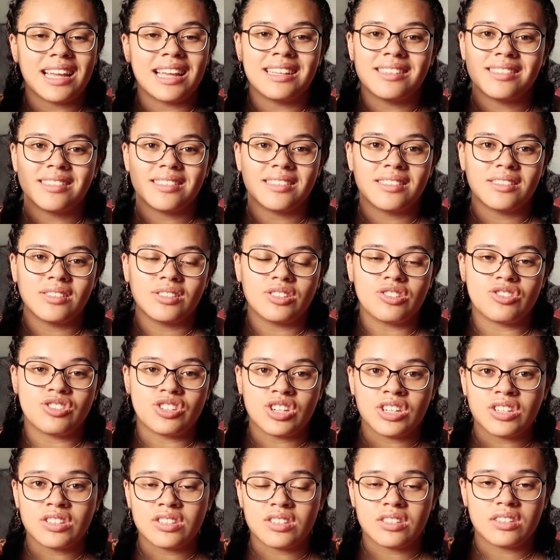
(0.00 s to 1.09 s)
is
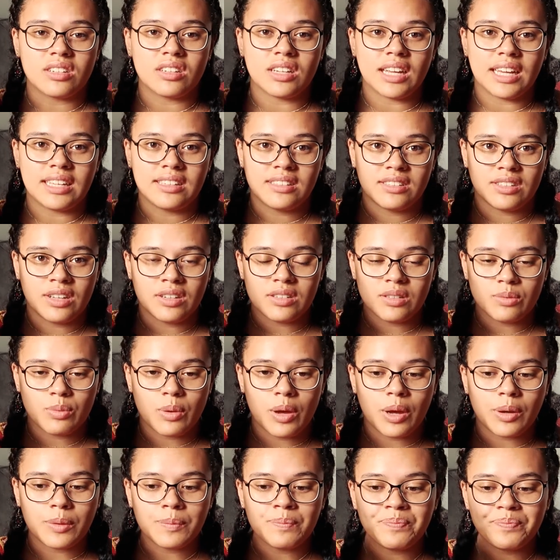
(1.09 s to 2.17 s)
just as good as
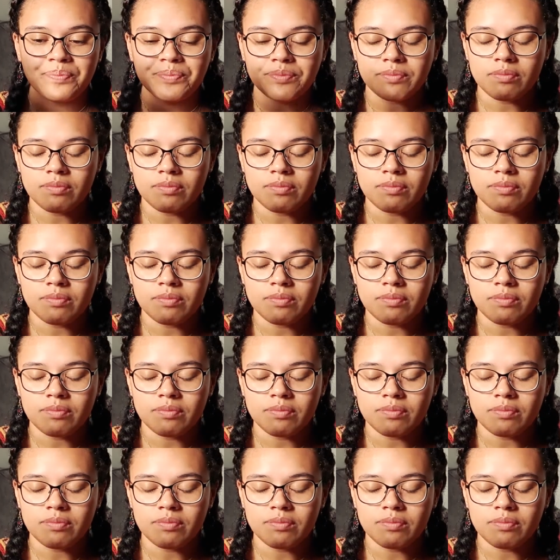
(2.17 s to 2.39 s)
well.